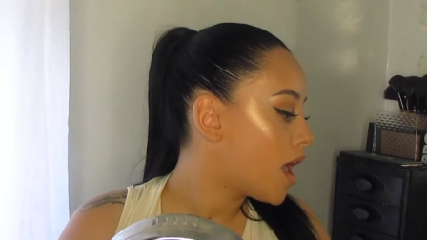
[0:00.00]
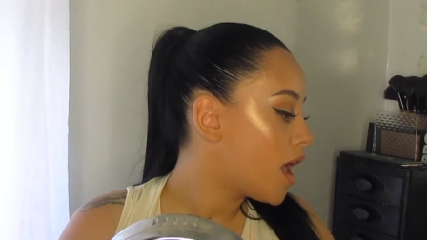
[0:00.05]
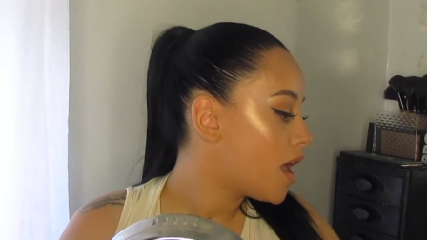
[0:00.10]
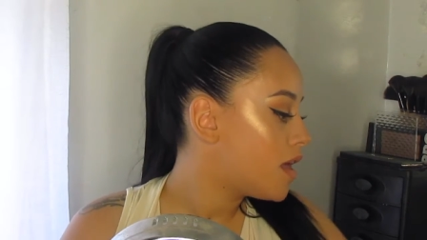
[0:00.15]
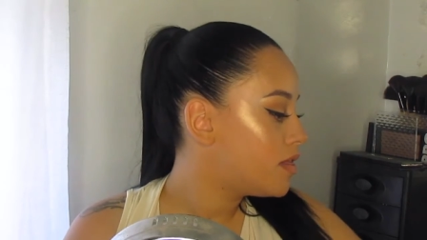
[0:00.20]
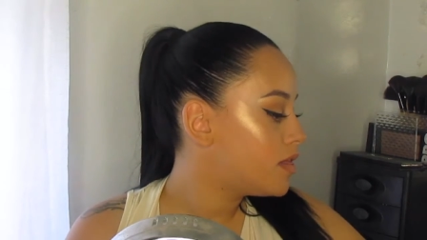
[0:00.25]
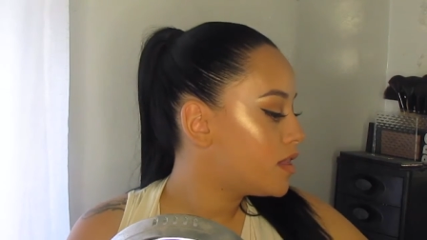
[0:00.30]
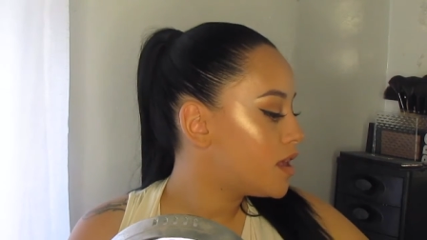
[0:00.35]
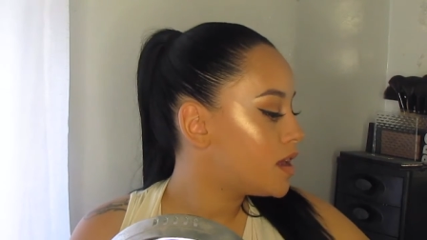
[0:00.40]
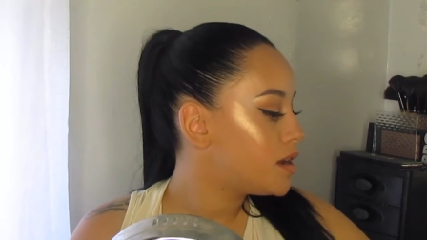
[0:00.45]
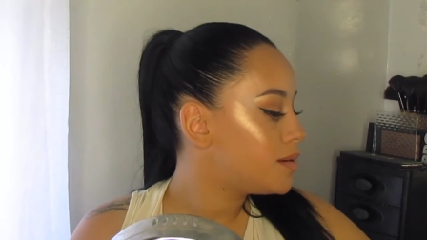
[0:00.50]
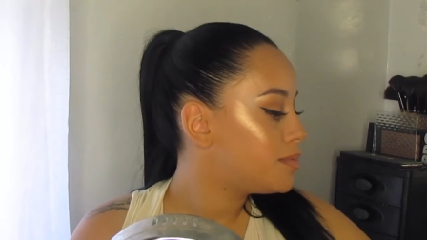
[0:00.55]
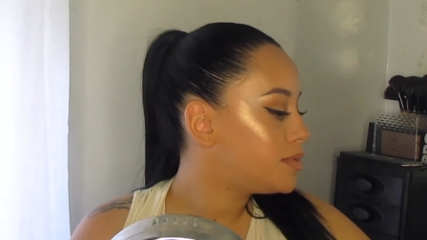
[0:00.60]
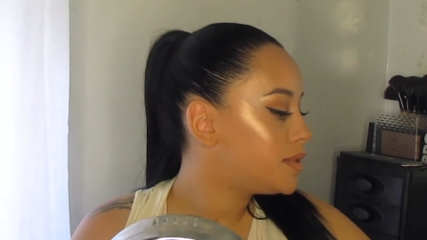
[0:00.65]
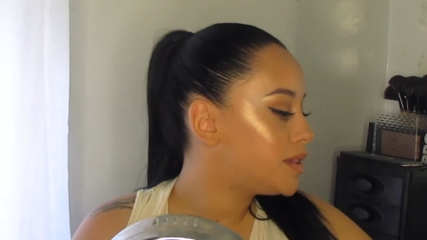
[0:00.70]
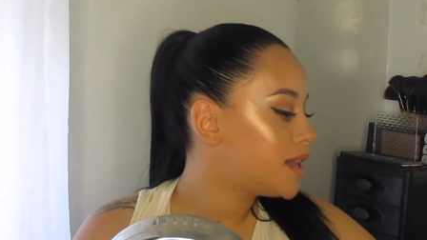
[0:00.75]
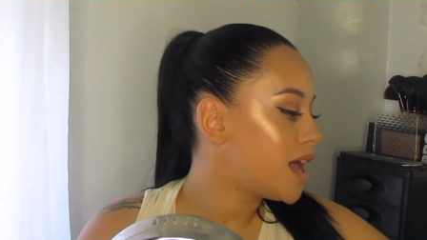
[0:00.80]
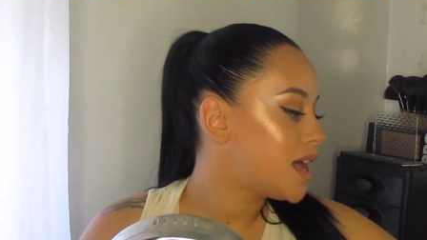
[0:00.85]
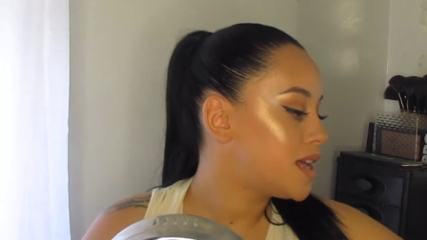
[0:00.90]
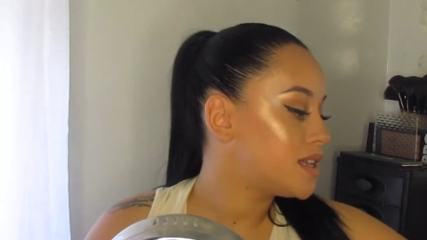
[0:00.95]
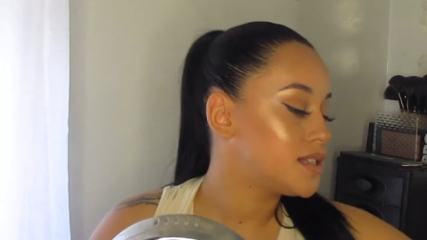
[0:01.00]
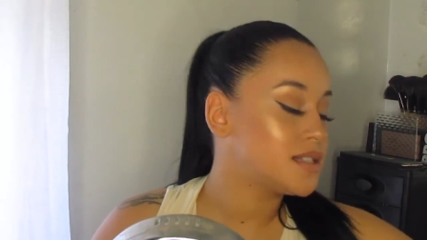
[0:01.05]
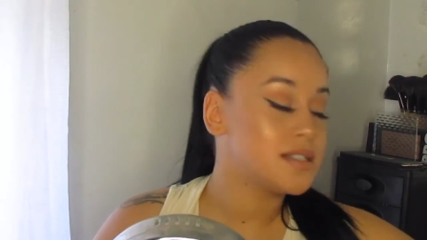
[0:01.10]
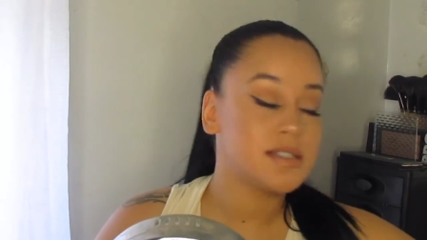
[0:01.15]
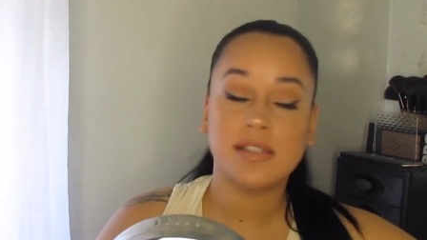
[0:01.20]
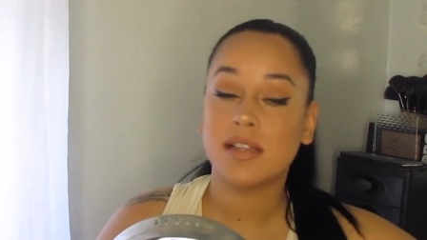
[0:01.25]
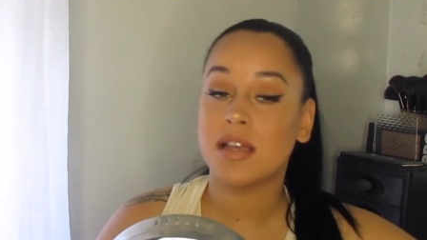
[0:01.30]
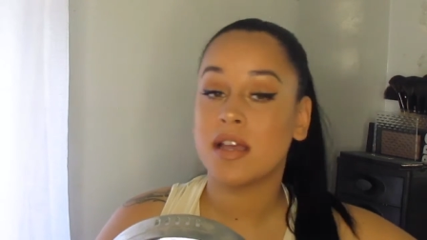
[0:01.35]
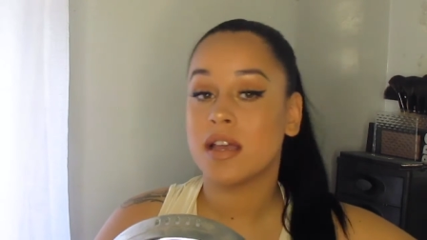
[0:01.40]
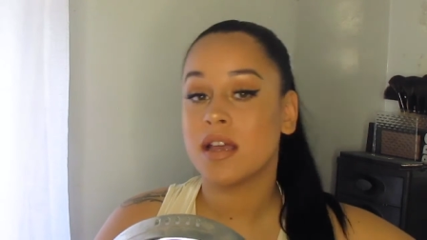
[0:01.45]
And then last,
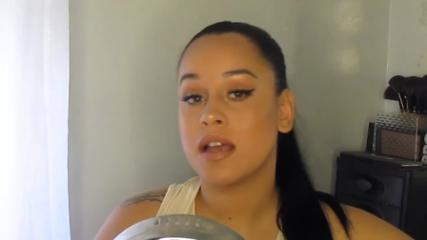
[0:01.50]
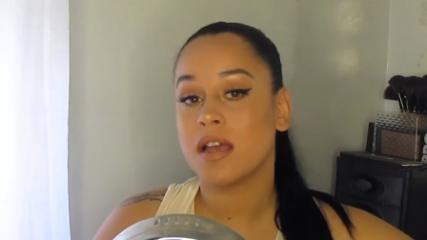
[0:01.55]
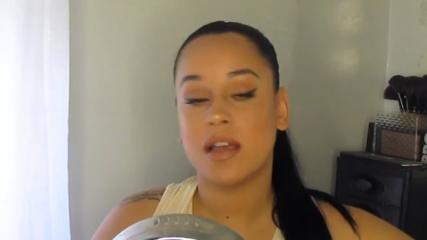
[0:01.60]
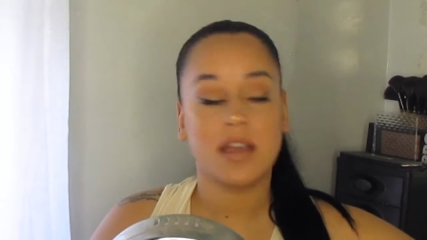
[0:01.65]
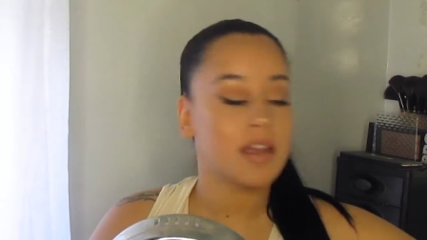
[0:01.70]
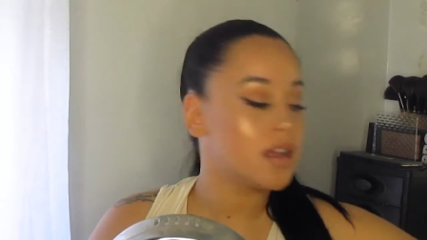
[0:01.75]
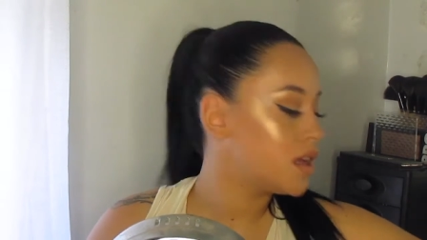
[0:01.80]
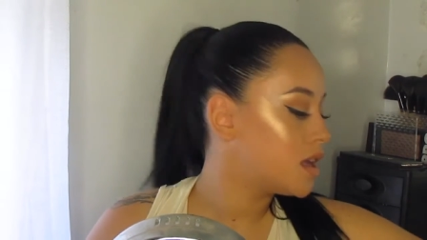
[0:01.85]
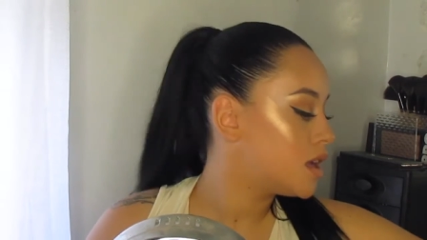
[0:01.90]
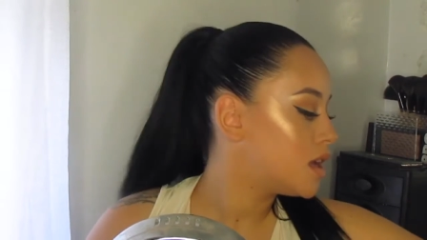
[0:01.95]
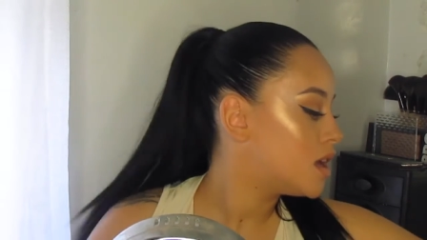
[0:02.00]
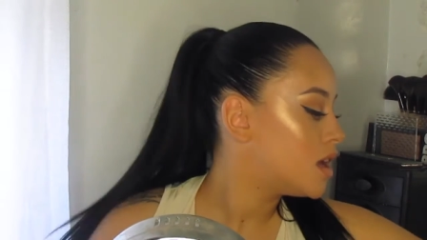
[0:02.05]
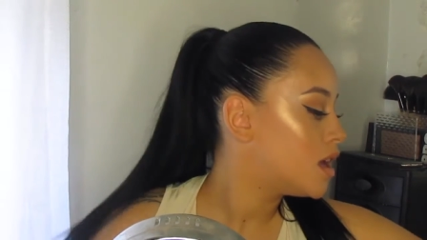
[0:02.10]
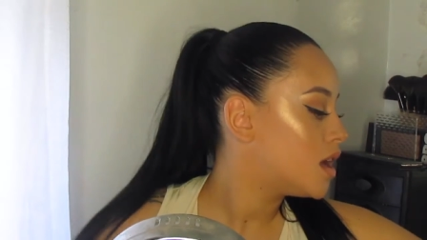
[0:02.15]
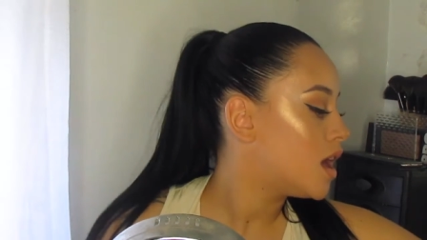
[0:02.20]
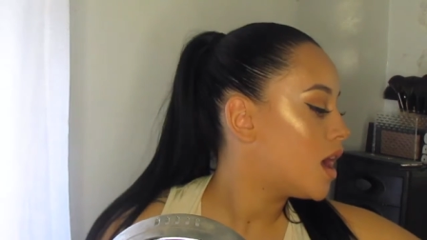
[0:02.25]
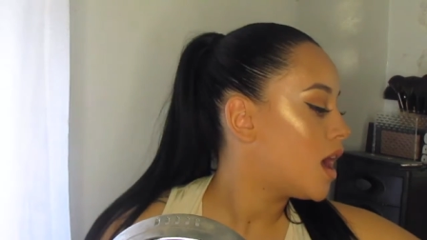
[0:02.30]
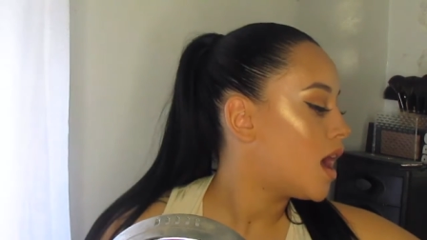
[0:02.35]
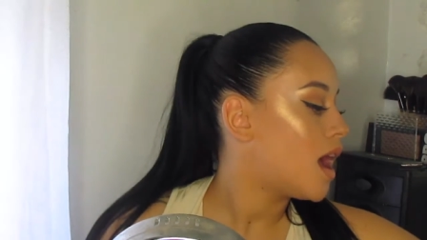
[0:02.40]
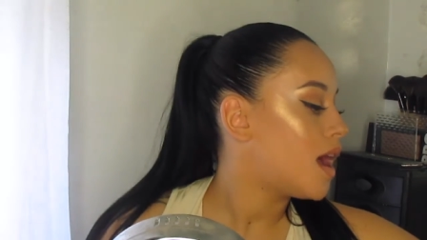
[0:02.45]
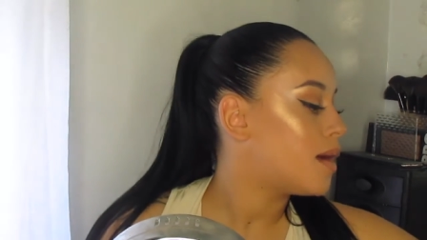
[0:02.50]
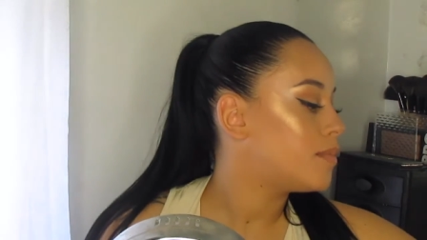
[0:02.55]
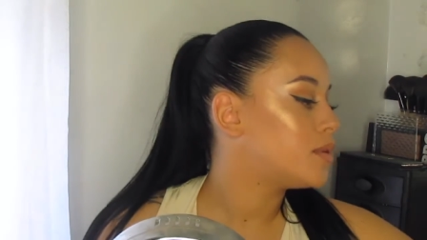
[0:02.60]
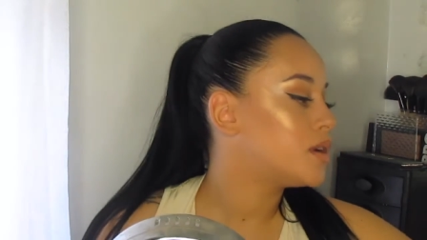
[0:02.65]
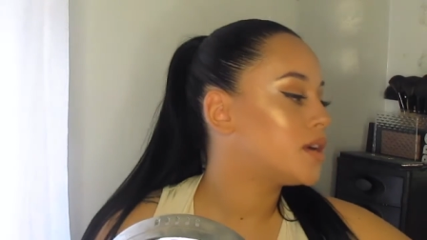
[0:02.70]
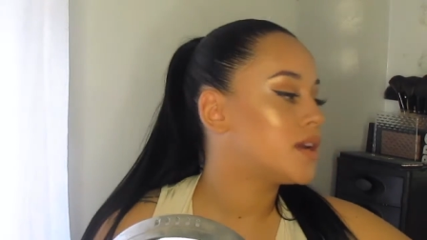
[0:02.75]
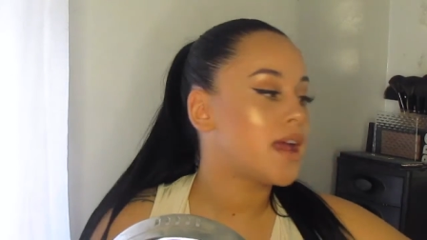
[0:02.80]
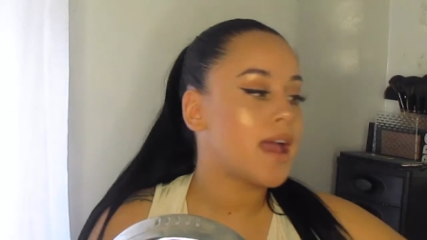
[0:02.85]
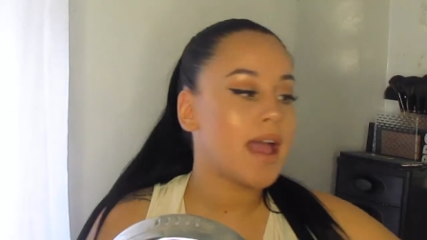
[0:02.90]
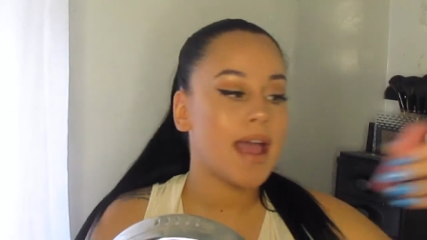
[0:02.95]
I'm
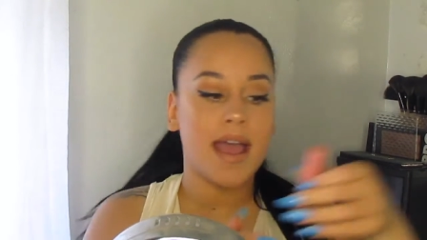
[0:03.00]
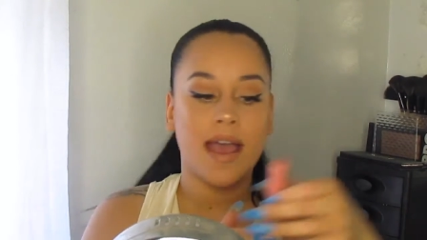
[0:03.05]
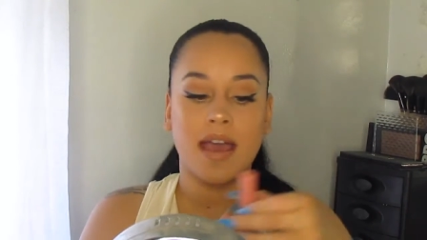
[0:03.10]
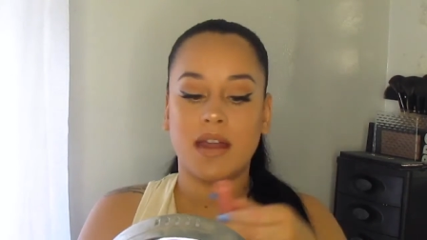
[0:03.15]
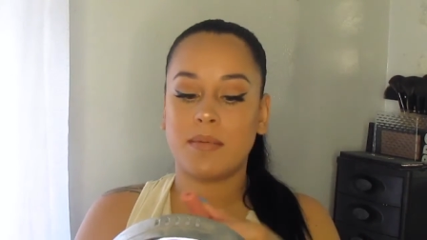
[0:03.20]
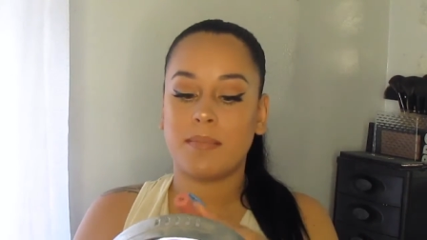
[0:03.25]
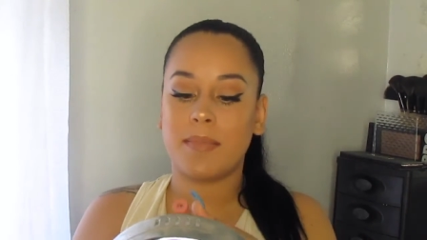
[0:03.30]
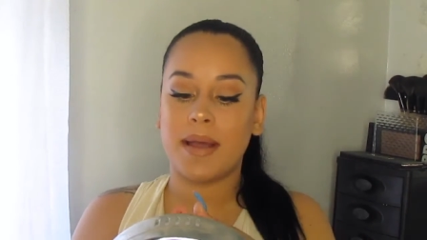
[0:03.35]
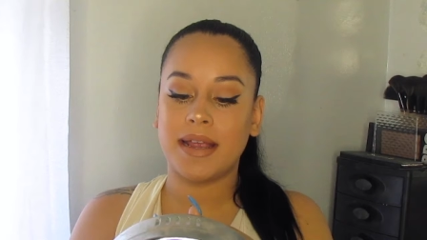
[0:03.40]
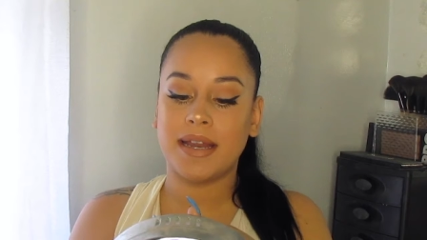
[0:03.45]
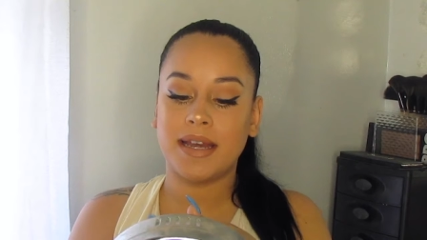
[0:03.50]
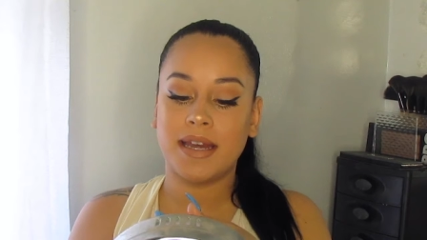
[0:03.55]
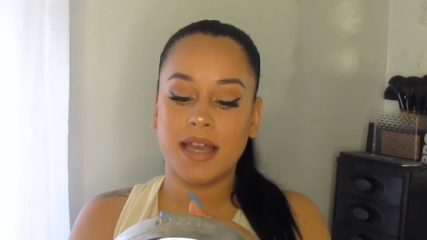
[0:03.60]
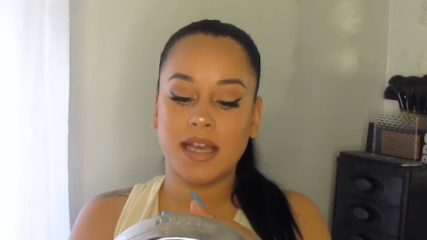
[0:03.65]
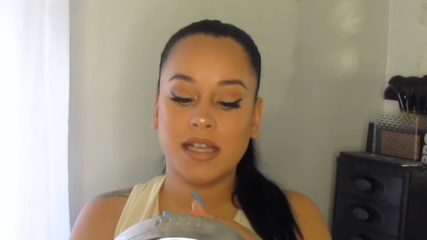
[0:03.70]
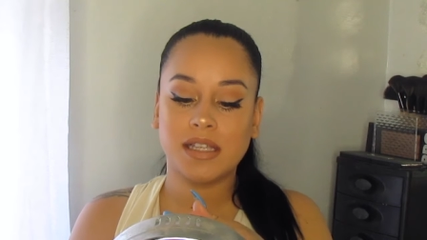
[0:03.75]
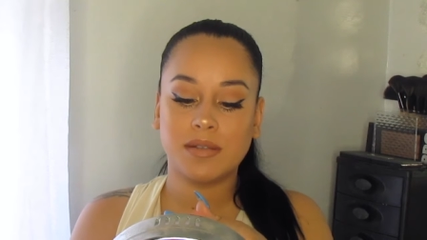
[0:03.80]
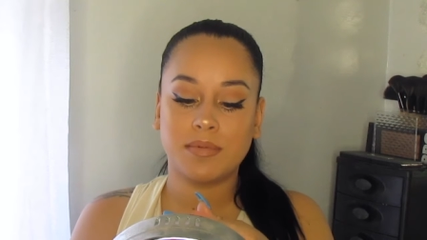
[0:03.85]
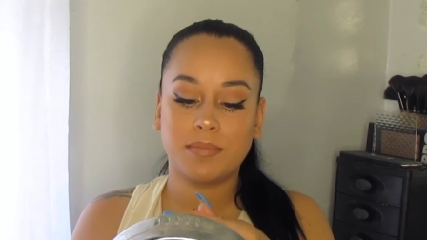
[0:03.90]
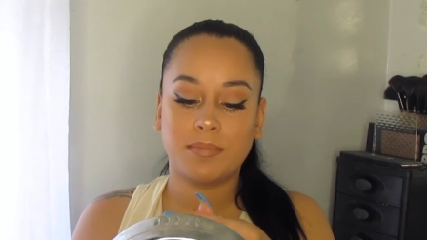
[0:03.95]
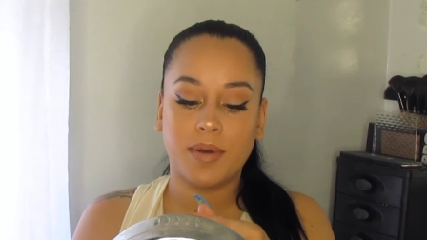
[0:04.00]
gonna add my NYX